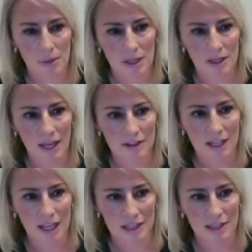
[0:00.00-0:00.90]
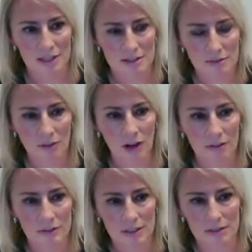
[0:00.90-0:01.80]
and the candidates
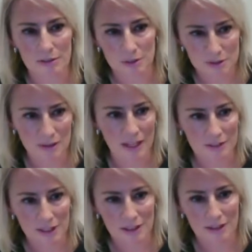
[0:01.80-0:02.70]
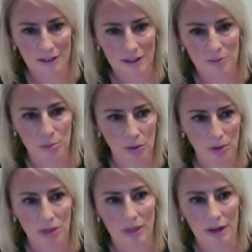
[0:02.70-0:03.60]
involved in selecting
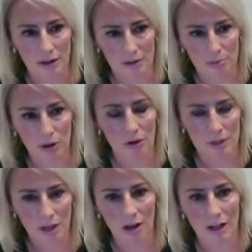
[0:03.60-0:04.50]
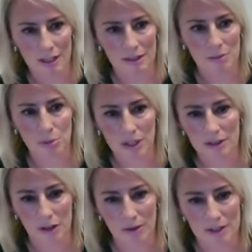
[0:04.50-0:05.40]
both their pro and con and then putting
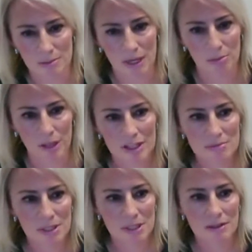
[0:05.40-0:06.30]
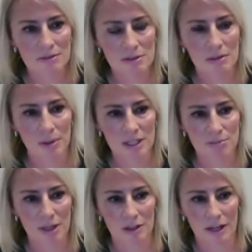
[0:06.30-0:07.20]
their resume in place. But it gives you a bunch
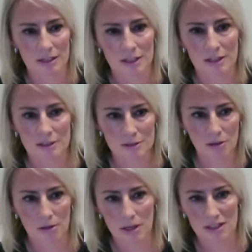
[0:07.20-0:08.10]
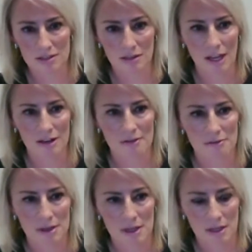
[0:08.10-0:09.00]
better ideas. So, because a lot of,
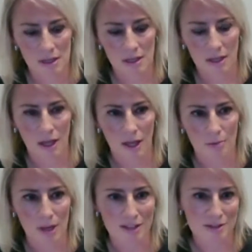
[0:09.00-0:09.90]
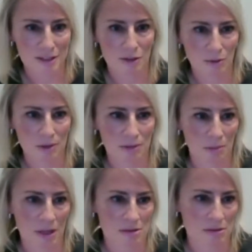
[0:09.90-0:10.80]
as Senator Woodward
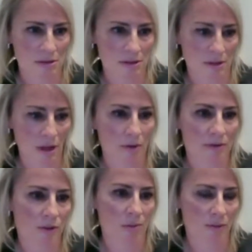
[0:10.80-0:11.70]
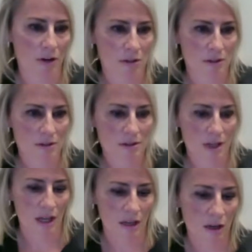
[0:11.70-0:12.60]
mentioned, low-informed voters
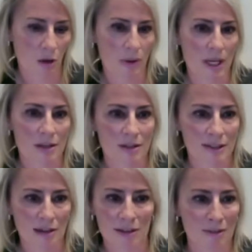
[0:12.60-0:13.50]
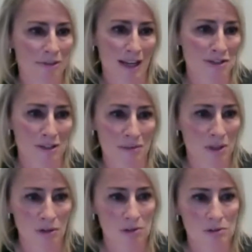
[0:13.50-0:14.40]
go in, they don't actually even
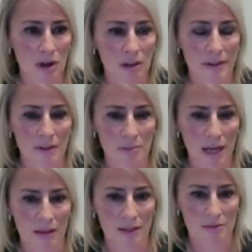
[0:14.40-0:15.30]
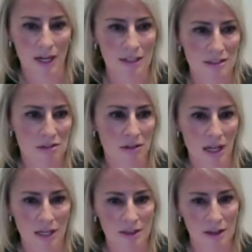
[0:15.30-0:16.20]
know who's all on the ballot, right? So you
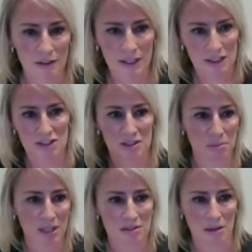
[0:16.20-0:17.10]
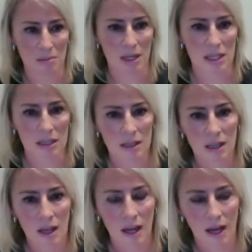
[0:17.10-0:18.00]
get in there and then you just pick somebody.
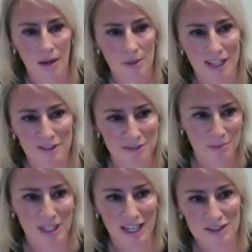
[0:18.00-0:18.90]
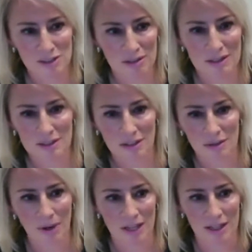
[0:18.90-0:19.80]
And if somebody hands you a list on the
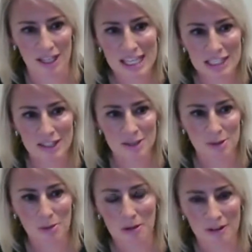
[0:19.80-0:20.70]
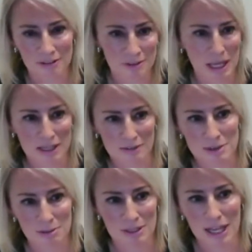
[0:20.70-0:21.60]
way in the door, that gives
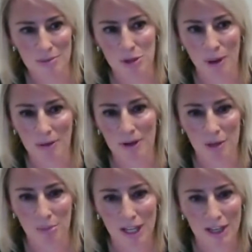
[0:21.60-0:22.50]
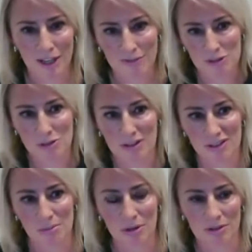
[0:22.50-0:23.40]
you a name you might want to pick if you trust
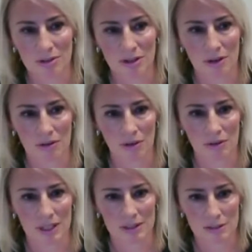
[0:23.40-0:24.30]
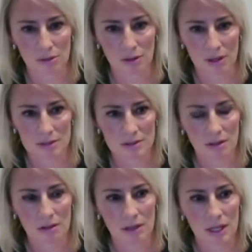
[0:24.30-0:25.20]
the person going in the door.
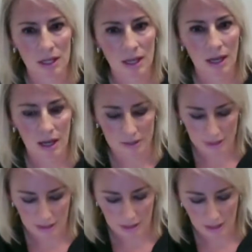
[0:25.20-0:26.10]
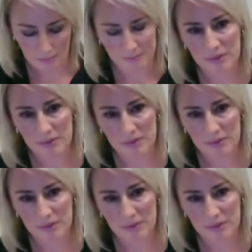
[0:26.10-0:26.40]
So I think, a